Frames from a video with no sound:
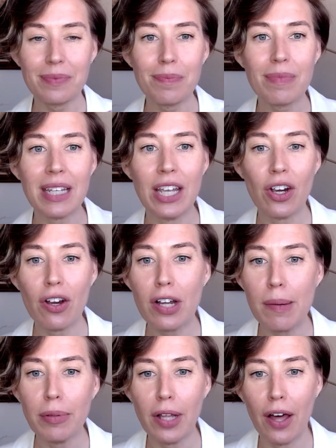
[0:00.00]
Here are a
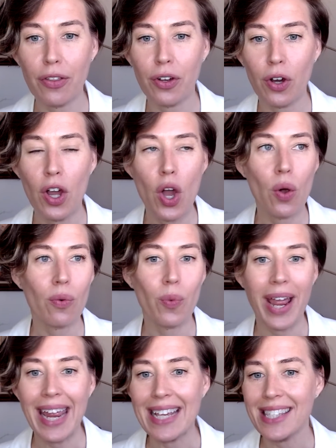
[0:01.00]
couple other
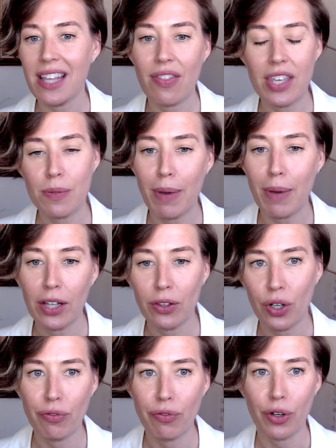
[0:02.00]
ways that this might
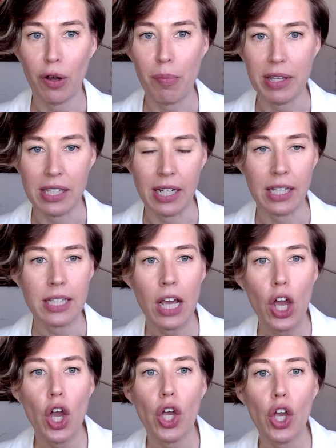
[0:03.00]
look for your business.
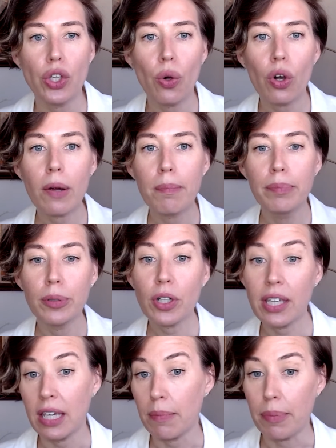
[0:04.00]
Your
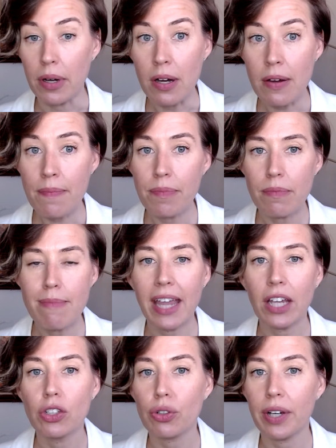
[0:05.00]
bookkeeper
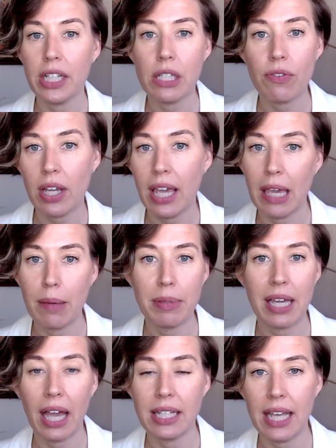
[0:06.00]
may transfer
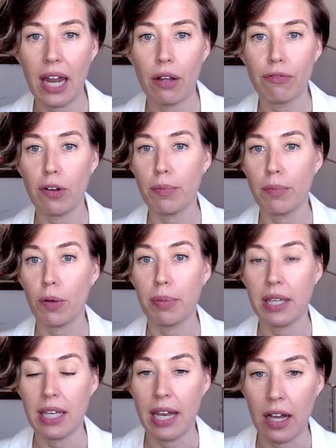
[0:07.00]
KPI data from your
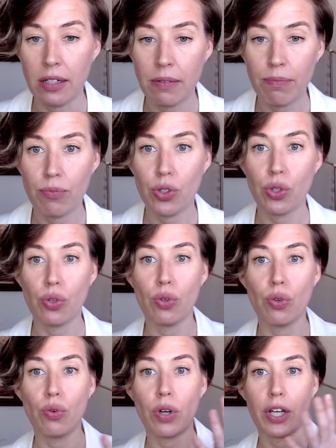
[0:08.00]
P&L
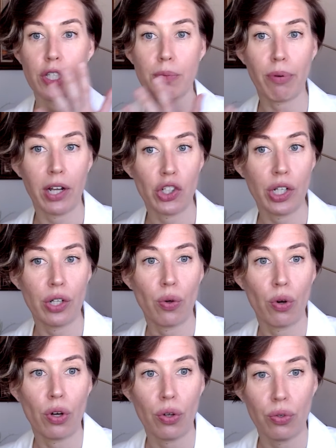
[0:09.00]
to a spreadsheet
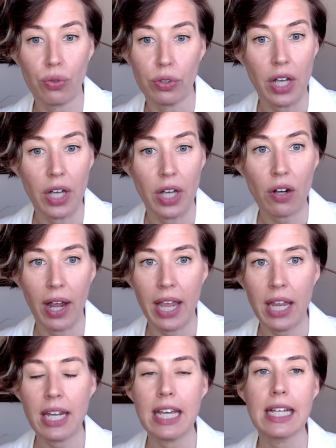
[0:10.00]
or a Google Doc,
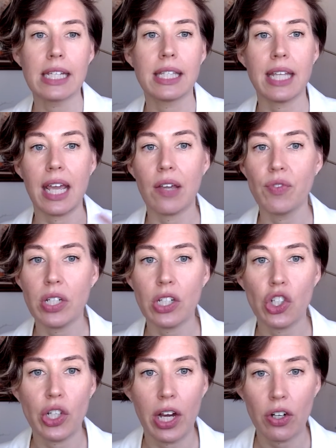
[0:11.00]
right? Saved in a
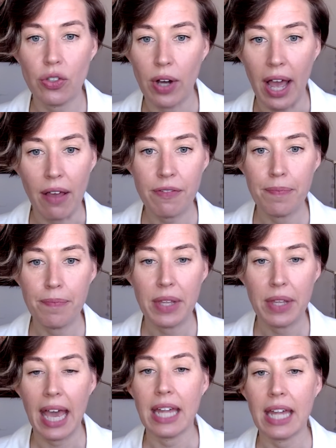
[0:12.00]
shared drive.
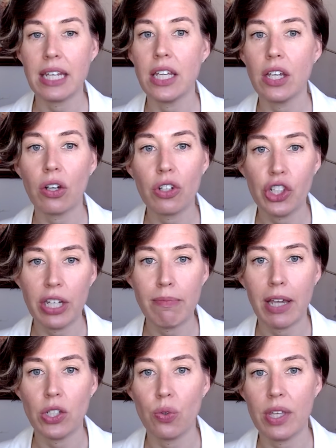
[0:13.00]
And he or she may
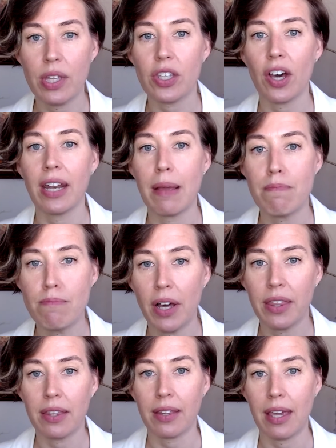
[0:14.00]
do this on a
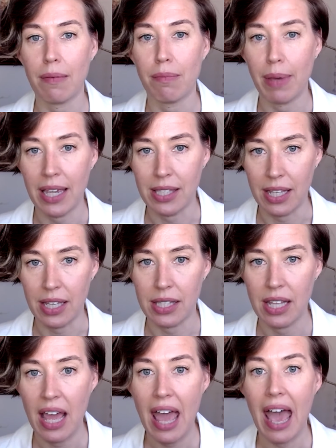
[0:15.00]
monthly basis.
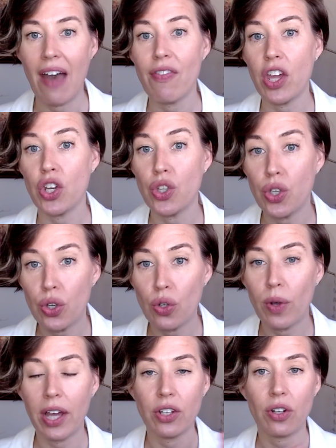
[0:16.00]
And then you
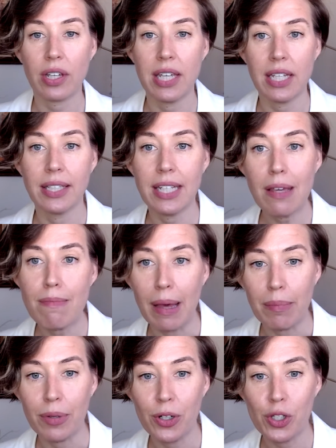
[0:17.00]
and your key team
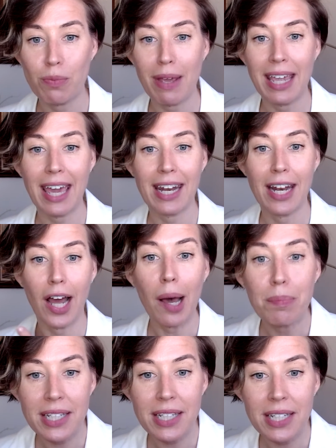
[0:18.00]
members may get an
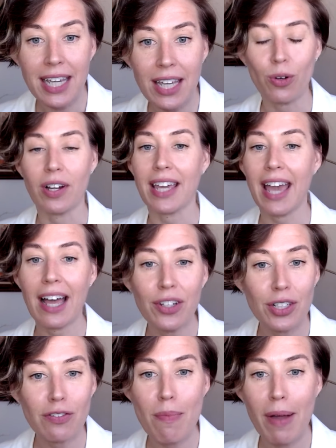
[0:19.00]
update or a
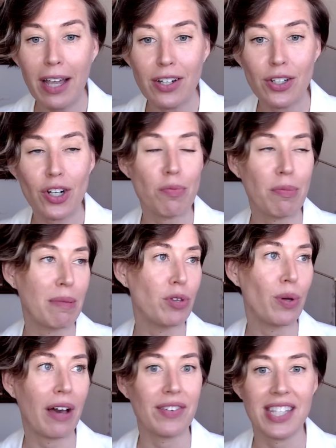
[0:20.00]
calendar reminder, or maybe you
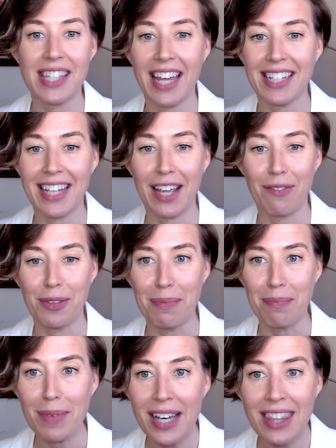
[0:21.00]
have a set day of the
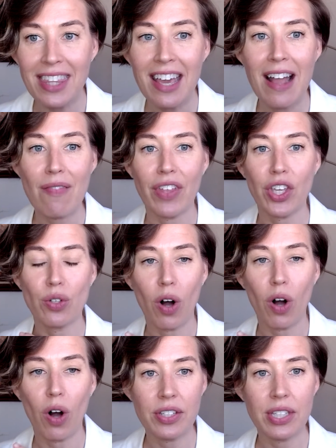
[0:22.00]
month that you
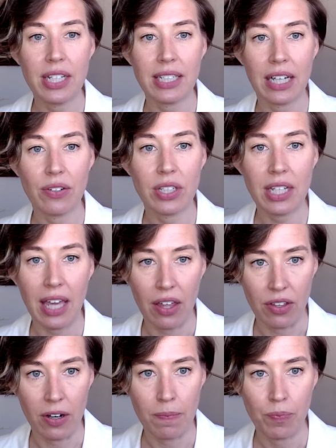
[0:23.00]
all sit down
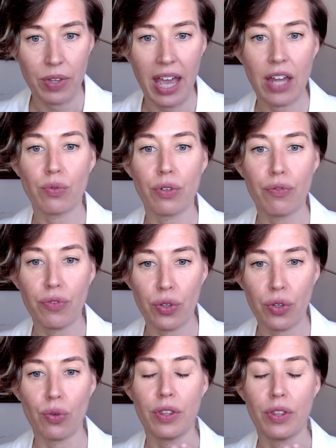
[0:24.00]
together and
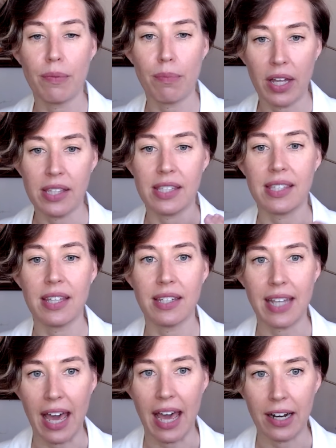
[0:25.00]
review the month's
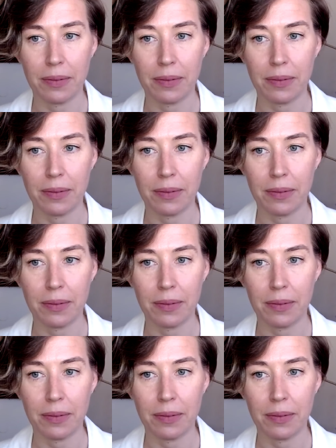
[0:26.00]
data.